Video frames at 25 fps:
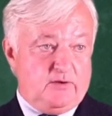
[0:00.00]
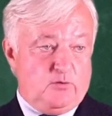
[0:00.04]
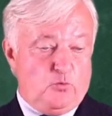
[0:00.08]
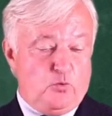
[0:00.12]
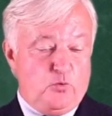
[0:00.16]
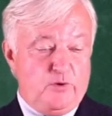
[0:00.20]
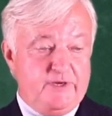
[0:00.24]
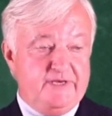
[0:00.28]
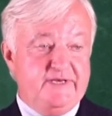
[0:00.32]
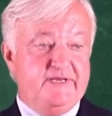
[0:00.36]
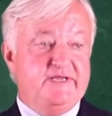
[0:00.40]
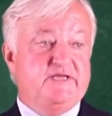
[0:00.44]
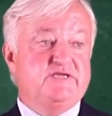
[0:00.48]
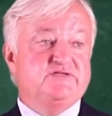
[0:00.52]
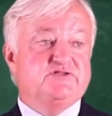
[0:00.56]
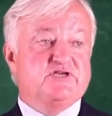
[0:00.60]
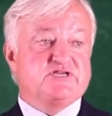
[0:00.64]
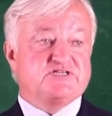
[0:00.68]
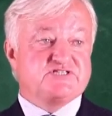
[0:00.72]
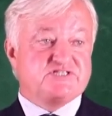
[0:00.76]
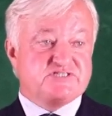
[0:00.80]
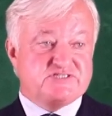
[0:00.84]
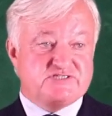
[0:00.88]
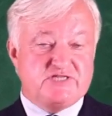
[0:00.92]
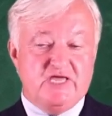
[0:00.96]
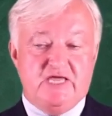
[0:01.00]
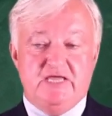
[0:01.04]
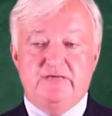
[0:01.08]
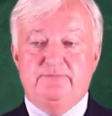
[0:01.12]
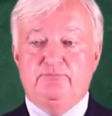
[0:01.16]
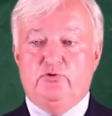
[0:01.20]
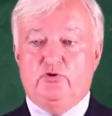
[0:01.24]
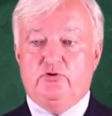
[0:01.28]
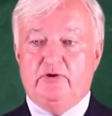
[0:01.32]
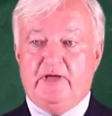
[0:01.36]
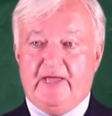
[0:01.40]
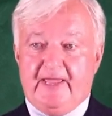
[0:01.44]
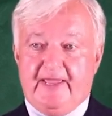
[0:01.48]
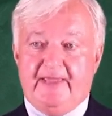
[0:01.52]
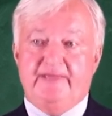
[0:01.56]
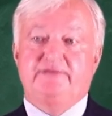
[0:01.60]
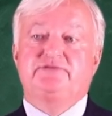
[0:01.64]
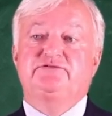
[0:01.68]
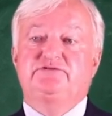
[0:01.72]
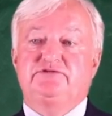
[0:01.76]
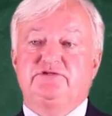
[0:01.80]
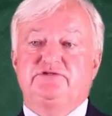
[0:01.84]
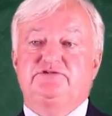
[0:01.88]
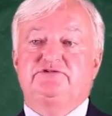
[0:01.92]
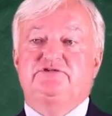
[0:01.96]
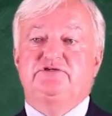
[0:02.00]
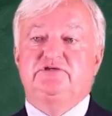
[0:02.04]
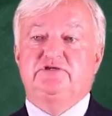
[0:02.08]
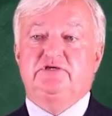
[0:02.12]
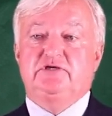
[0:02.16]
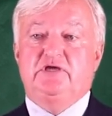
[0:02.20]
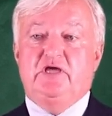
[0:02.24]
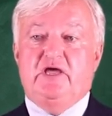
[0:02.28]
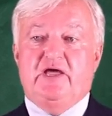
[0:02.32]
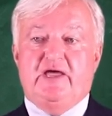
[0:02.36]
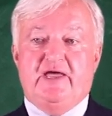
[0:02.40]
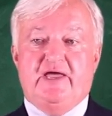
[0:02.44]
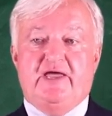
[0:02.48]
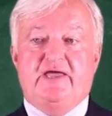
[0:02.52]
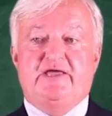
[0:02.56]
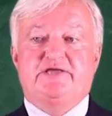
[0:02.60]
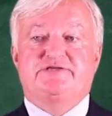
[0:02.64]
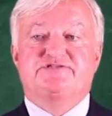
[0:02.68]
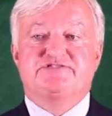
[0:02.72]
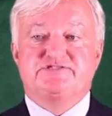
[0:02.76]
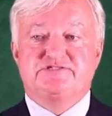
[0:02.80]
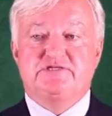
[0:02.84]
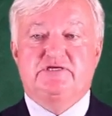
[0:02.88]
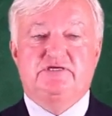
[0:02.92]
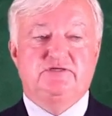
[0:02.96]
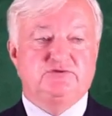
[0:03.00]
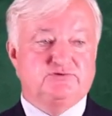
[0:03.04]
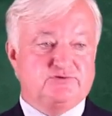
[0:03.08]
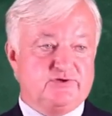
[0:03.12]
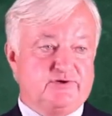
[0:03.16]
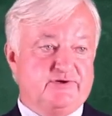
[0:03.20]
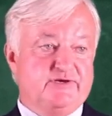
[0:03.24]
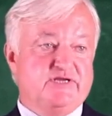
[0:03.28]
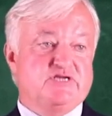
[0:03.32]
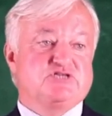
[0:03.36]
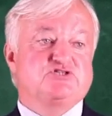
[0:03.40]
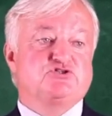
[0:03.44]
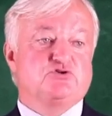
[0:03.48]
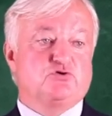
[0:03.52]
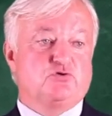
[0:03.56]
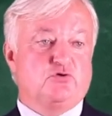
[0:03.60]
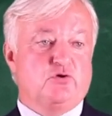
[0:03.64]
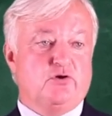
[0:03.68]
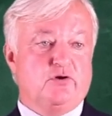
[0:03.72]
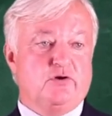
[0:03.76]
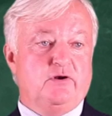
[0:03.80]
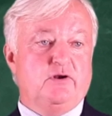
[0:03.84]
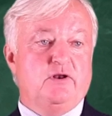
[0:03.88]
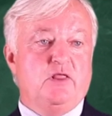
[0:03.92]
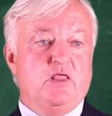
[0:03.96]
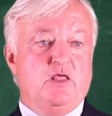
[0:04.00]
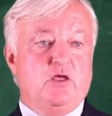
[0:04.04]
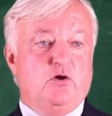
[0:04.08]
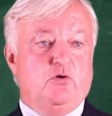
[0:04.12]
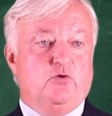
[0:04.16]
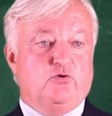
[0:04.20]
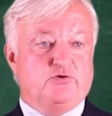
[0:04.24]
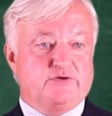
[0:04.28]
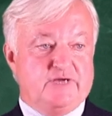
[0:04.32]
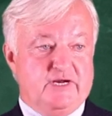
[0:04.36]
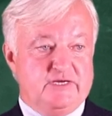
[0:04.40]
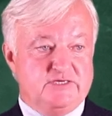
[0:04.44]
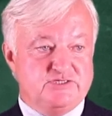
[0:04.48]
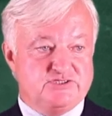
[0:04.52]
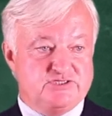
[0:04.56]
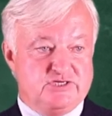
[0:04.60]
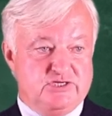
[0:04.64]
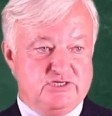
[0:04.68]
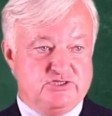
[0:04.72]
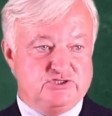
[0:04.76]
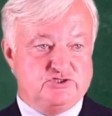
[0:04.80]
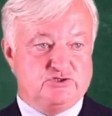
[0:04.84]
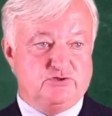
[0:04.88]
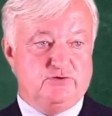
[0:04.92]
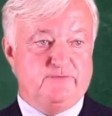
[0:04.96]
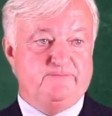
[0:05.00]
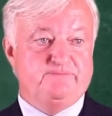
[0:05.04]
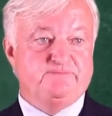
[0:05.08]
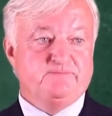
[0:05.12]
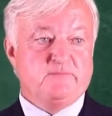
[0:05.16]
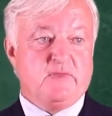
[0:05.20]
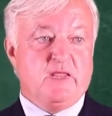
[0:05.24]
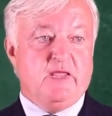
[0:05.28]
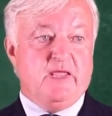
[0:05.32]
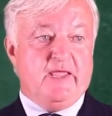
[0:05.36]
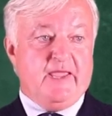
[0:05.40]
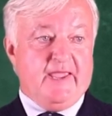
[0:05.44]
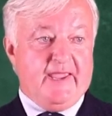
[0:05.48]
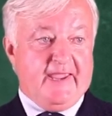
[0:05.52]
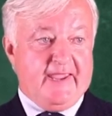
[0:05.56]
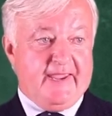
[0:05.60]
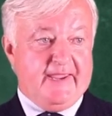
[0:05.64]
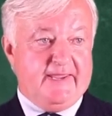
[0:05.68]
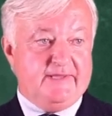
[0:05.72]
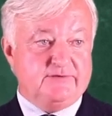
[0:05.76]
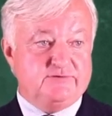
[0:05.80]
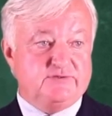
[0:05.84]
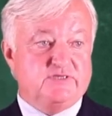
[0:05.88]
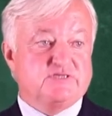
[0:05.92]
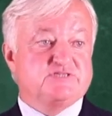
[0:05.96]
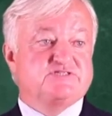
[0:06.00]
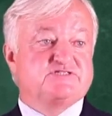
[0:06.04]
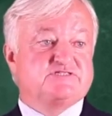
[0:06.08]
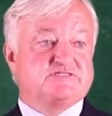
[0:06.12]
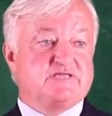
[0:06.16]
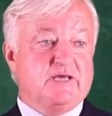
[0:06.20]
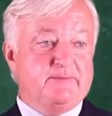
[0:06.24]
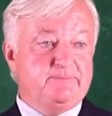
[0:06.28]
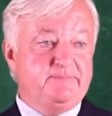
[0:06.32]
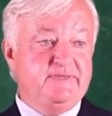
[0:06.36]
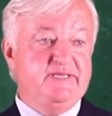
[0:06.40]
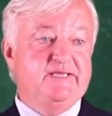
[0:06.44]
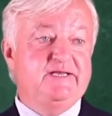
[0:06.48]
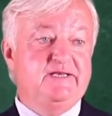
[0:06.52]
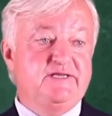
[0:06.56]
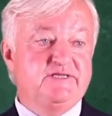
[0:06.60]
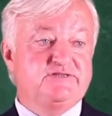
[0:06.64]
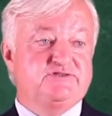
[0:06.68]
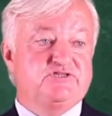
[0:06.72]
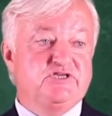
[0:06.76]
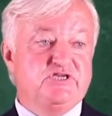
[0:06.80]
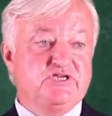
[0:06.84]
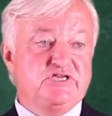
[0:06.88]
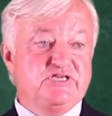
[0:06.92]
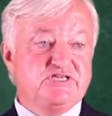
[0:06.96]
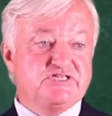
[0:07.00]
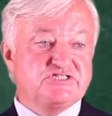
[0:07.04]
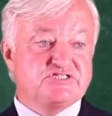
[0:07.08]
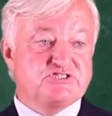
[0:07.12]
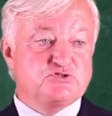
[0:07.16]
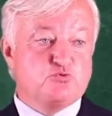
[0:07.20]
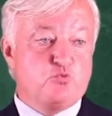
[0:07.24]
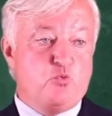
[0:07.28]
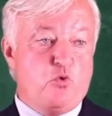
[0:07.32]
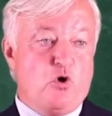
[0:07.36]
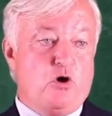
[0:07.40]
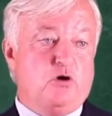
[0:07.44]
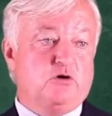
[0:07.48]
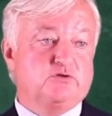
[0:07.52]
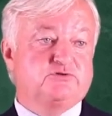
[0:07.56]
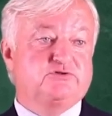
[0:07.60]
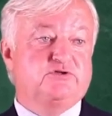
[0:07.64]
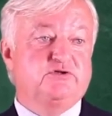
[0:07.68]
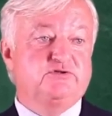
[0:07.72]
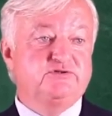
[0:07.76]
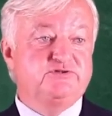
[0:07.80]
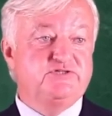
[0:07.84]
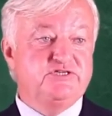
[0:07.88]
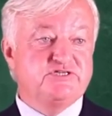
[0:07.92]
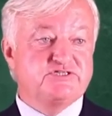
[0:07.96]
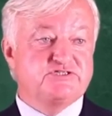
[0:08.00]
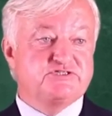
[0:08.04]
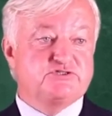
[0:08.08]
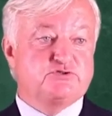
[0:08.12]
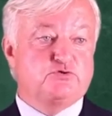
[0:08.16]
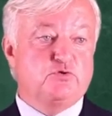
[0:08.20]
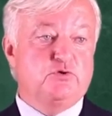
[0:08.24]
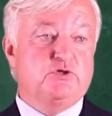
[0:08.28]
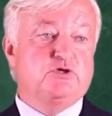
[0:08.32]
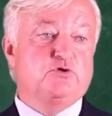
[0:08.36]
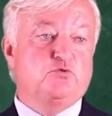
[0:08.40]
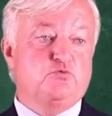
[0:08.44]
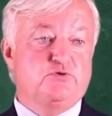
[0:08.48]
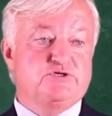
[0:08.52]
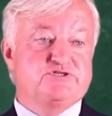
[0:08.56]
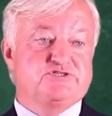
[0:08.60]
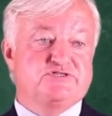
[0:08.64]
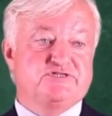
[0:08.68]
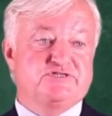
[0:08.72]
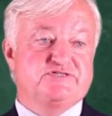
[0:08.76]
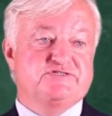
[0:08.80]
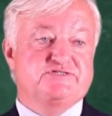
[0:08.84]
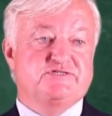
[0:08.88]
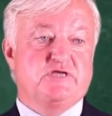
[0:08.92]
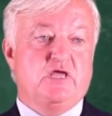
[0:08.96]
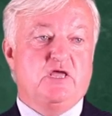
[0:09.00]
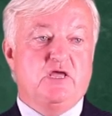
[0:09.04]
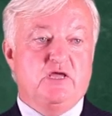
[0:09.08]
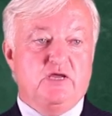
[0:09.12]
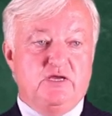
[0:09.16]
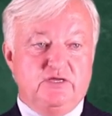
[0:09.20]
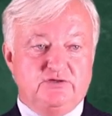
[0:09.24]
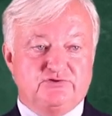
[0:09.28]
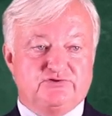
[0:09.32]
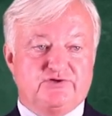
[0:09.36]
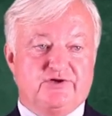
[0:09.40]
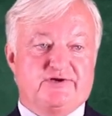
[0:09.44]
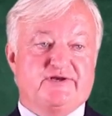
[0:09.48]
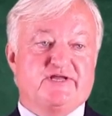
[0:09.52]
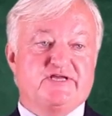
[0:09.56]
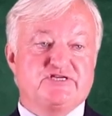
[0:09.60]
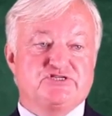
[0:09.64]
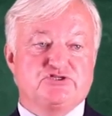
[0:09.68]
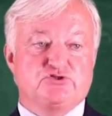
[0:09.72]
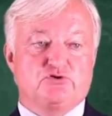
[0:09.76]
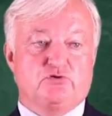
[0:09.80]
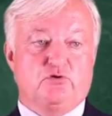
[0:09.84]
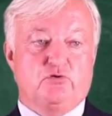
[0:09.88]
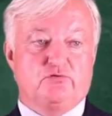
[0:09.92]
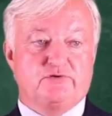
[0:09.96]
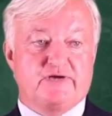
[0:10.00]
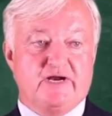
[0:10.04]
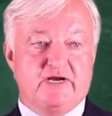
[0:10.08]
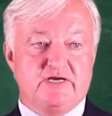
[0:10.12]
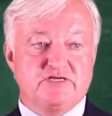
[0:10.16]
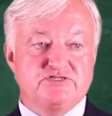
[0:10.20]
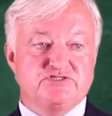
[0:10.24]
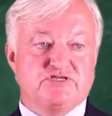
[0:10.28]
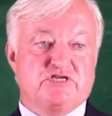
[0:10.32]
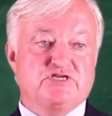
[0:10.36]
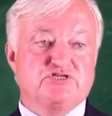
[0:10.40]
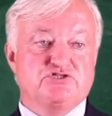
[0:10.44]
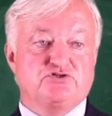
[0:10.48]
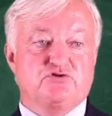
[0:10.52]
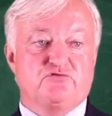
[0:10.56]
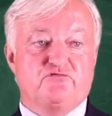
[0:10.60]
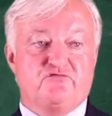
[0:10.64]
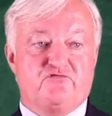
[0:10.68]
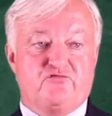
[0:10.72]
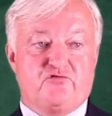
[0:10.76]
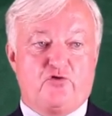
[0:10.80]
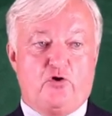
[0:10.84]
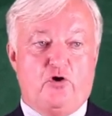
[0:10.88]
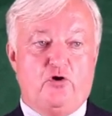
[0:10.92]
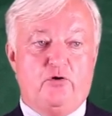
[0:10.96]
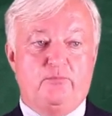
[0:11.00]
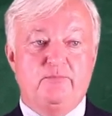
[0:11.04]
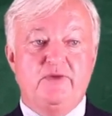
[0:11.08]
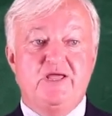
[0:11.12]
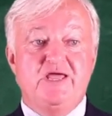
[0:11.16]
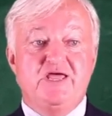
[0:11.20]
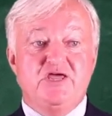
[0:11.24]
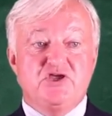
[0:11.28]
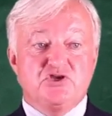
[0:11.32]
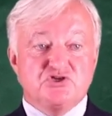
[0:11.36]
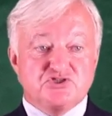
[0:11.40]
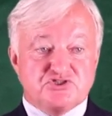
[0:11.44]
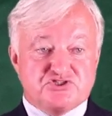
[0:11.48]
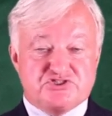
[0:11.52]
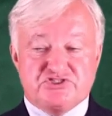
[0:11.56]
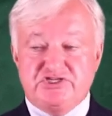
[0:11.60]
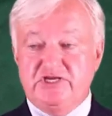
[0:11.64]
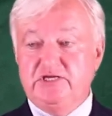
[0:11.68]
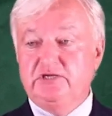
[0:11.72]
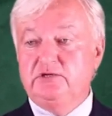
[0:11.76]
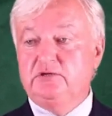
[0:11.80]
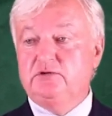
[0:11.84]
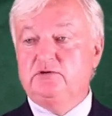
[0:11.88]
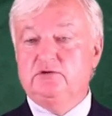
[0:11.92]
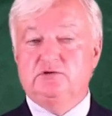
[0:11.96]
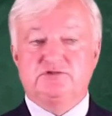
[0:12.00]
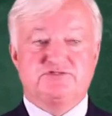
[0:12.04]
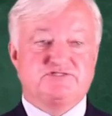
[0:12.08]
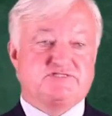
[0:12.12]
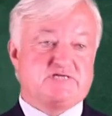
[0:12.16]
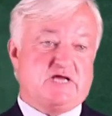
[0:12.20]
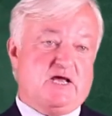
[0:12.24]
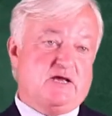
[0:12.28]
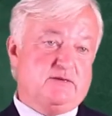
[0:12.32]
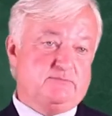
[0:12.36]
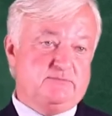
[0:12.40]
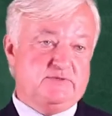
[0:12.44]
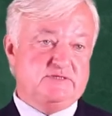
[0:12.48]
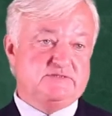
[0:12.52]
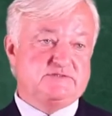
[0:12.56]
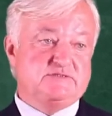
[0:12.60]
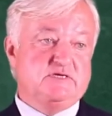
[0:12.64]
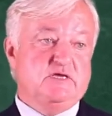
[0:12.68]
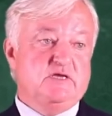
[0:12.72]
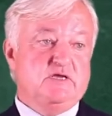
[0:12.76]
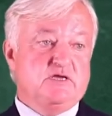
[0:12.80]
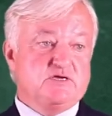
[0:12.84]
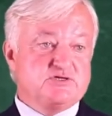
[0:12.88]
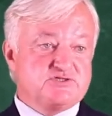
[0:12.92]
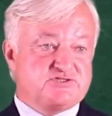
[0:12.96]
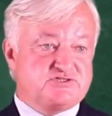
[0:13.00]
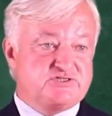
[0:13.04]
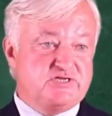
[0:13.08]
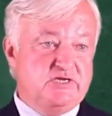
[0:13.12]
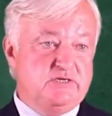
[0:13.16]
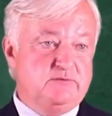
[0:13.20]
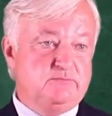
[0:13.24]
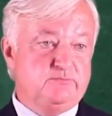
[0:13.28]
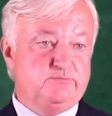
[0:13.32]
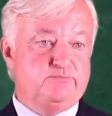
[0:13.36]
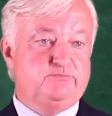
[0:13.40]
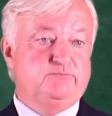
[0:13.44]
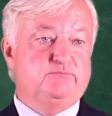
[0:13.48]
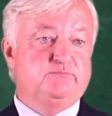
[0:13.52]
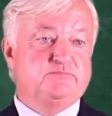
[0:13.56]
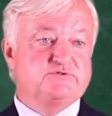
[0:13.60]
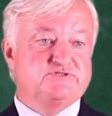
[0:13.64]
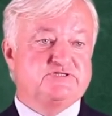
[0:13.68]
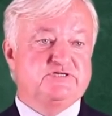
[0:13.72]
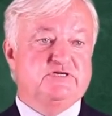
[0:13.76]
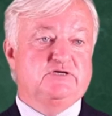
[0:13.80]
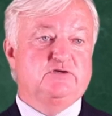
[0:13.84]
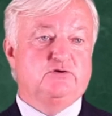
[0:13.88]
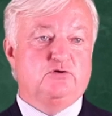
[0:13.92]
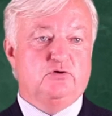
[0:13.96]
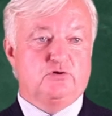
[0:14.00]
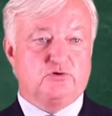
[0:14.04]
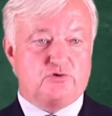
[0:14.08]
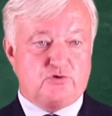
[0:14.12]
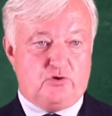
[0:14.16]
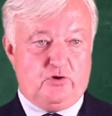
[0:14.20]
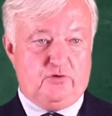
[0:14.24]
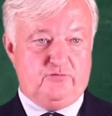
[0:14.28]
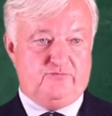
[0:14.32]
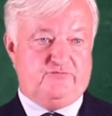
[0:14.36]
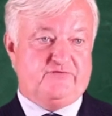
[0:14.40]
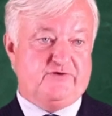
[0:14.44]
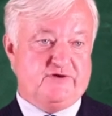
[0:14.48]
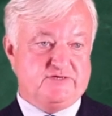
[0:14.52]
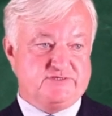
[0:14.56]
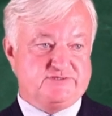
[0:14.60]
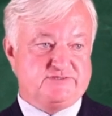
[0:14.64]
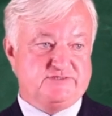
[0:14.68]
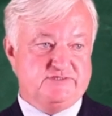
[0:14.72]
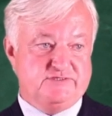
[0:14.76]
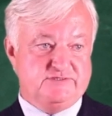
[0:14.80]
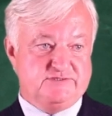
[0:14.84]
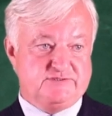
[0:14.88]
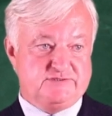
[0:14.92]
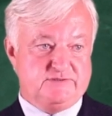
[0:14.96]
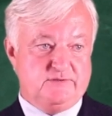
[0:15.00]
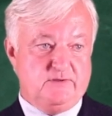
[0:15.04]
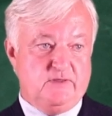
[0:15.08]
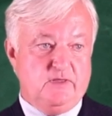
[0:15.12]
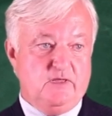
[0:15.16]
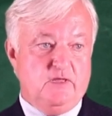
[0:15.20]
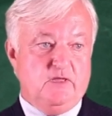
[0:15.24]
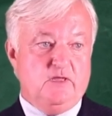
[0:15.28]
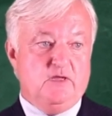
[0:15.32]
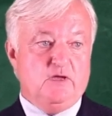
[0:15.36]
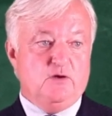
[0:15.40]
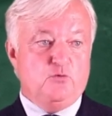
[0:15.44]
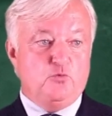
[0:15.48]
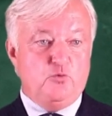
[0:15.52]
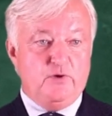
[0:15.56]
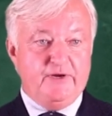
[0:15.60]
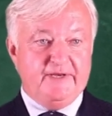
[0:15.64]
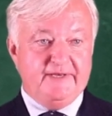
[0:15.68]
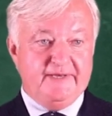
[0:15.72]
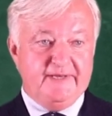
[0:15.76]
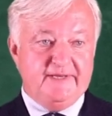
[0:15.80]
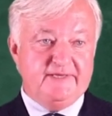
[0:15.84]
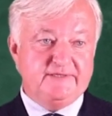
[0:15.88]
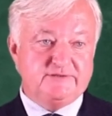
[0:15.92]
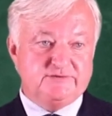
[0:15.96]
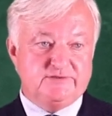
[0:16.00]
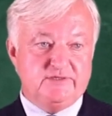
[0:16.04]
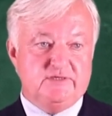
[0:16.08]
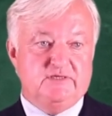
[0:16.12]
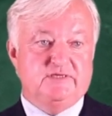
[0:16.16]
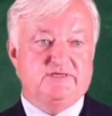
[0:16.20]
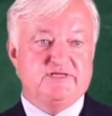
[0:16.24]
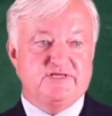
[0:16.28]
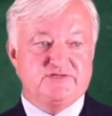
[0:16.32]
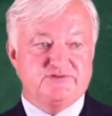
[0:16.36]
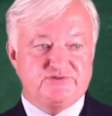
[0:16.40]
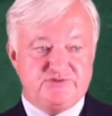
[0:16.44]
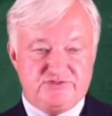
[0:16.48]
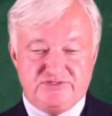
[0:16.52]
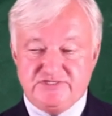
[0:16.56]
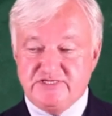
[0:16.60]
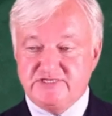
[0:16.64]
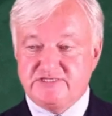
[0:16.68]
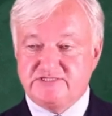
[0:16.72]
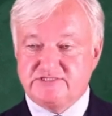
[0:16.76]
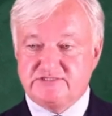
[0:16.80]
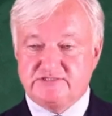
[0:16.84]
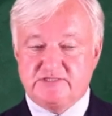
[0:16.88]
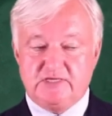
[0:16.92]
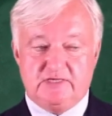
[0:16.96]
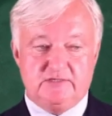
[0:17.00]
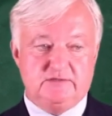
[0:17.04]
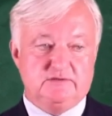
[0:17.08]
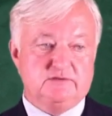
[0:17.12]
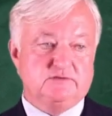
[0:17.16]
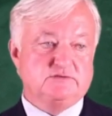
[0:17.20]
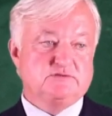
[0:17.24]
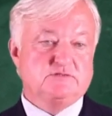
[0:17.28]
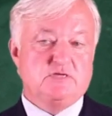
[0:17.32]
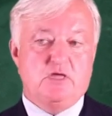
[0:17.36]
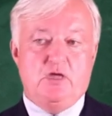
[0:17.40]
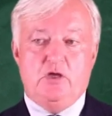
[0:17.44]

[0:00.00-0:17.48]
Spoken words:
We need a stable entity as international organization, and stability is what distinguishes international organization from single summits, single conferences. We need the distance